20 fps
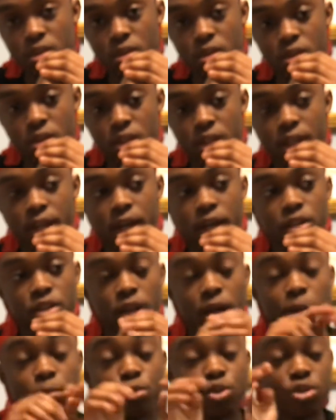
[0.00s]
Now
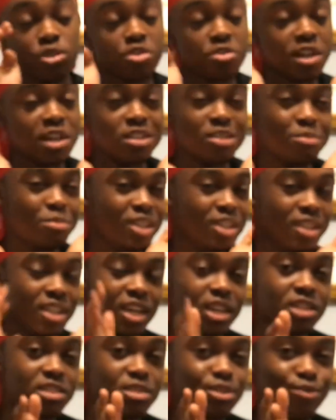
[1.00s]
I'm not trying to be
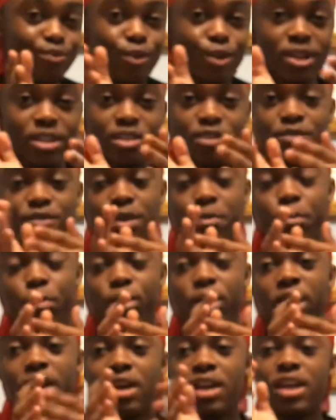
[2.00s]
negative or anything, but
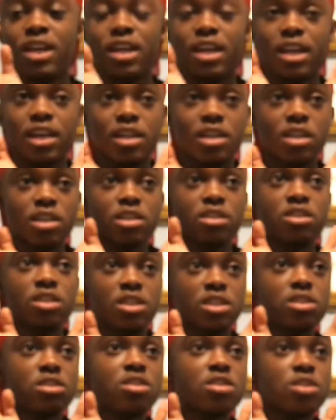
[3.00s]
it's
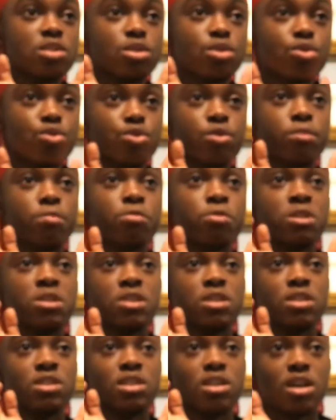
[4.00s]
just a thought
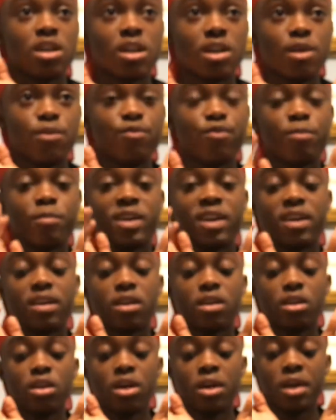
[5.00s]
process that came through my
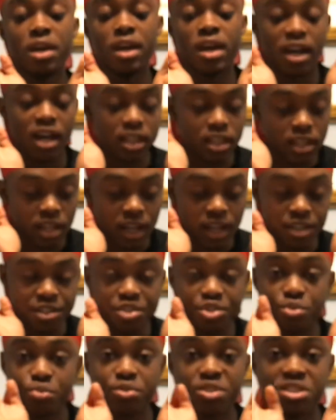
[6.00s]
head, and I
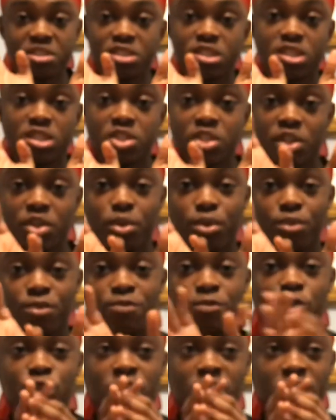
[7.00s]
just wanted to share it with
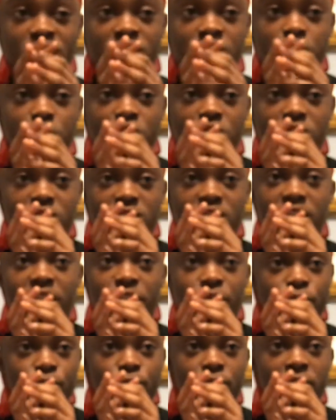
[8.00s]
you guys, because I
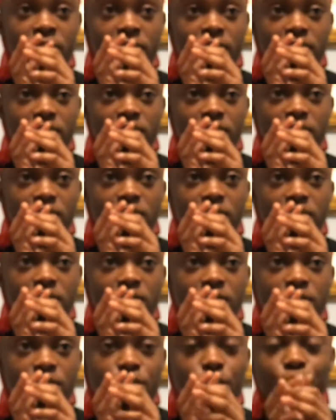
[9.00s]
feel like
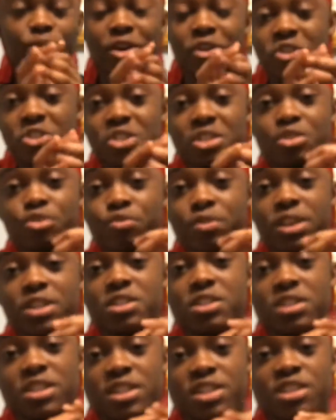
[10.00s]
the way our
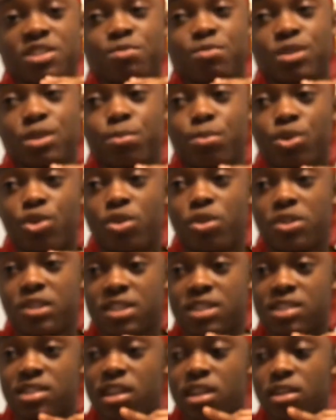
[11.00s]
generation is, people don't
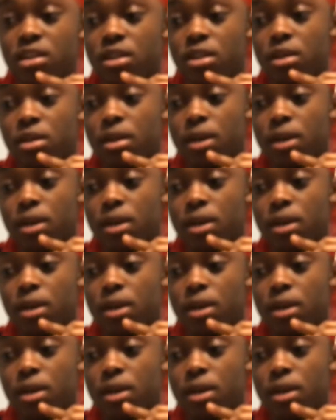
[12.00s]
understand that.